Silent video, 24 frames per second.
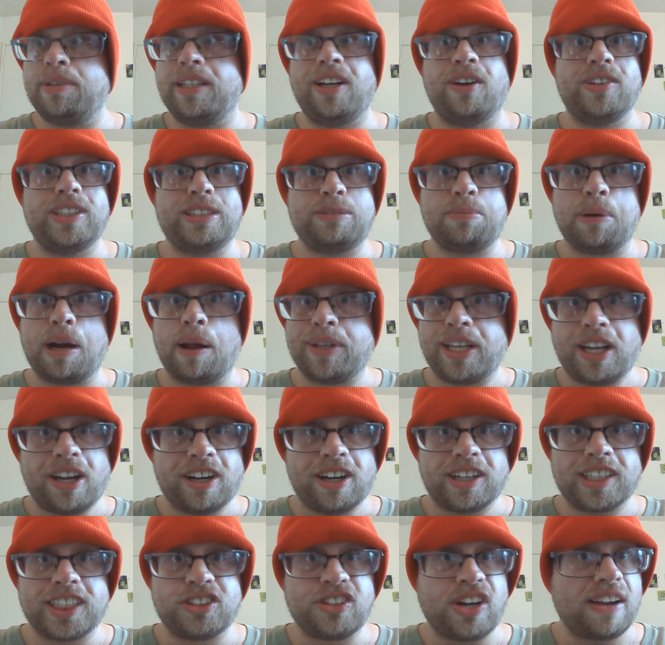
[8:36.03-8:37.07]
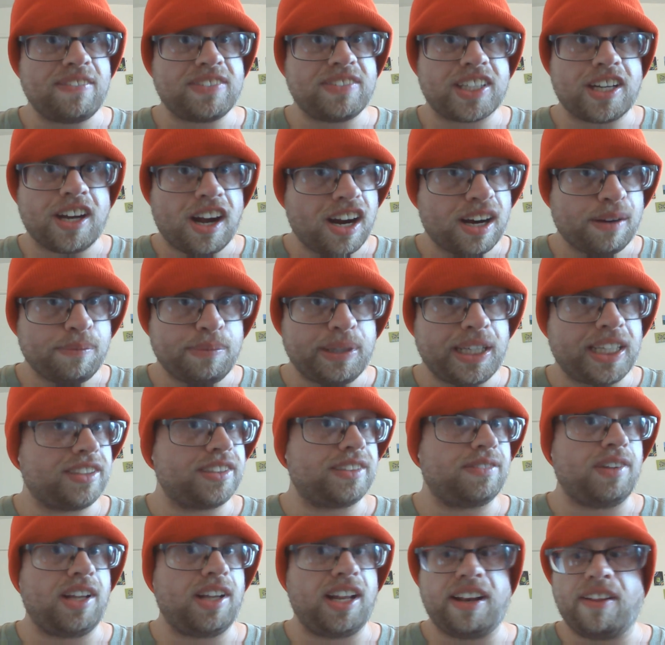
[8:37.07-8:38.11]
It's probably hard to drive a car
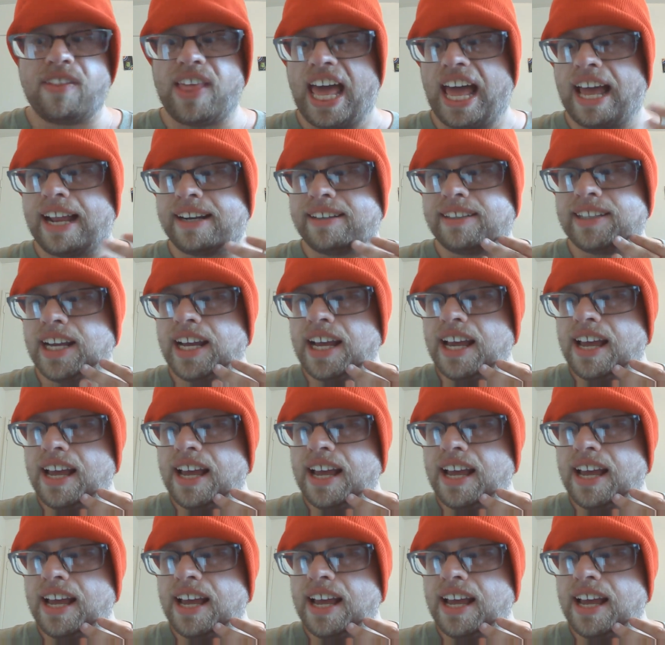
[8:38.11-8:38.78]
because of all of that.